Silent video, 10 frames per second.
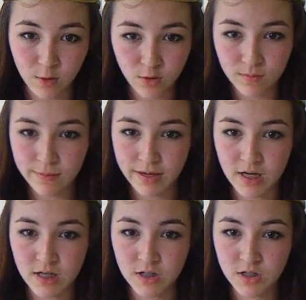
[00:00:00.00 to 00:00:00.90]
Both of my
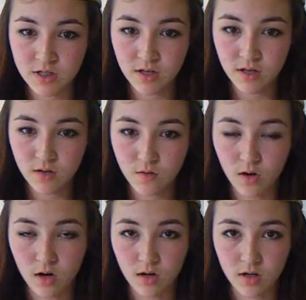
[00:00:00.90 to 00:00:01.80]
parents
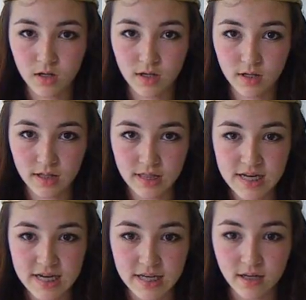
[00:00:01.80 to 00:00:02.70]
are
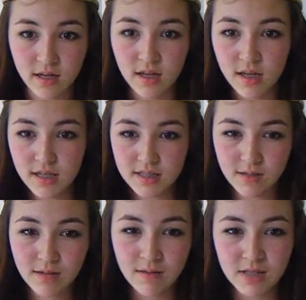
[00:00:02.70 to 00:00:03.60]
Athenian.
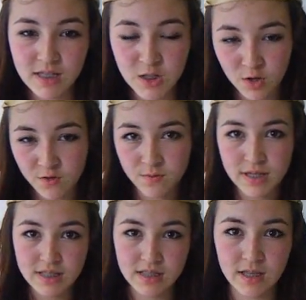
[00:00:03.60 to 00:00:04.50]
Sometimes I sort of
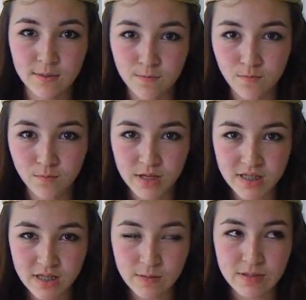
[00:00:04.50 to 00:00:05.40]
miss the
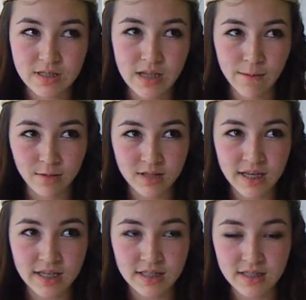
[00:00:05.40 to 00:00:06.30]
busy but
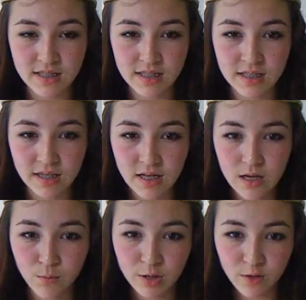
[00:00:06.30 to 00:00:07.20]
simultaneously
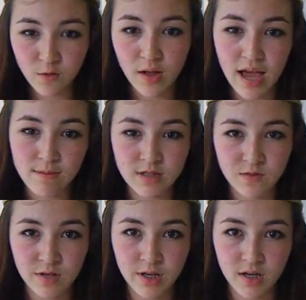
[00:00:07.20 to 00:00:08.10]
beautiful
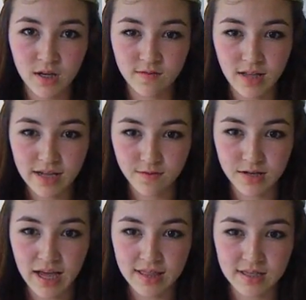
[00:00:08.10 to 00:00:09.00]
atmosphere of life
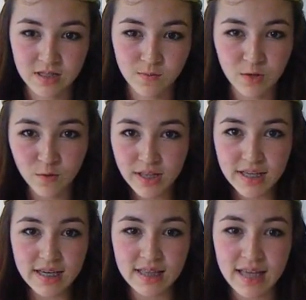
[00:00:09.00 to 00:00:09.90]
in Athens. But
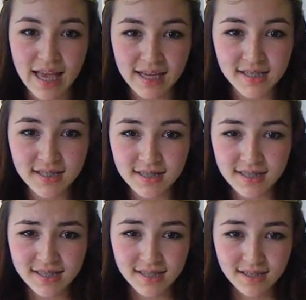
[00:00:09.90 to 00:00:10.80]
really, in the end,
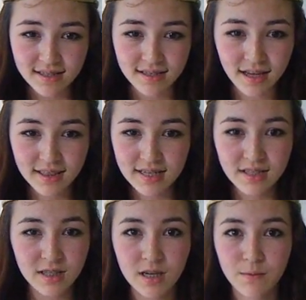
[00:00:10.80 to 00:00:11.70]

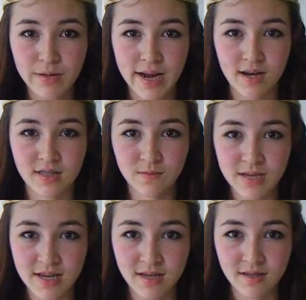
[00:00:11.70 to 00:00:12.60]
nothing could compare to
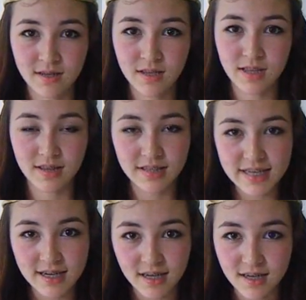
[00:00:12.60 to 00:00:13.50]
being the
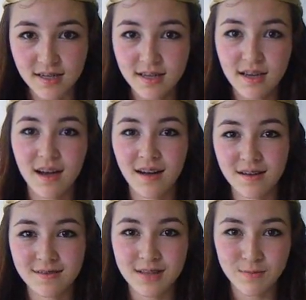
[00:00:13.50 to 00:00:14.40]
leader
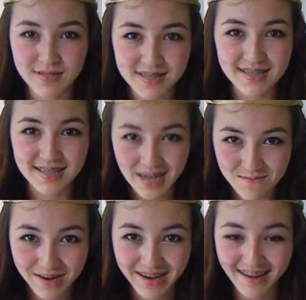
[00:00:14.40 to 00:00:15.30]
of the Byzantine
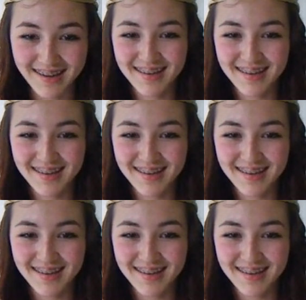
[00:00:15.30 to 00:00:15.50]
Empire.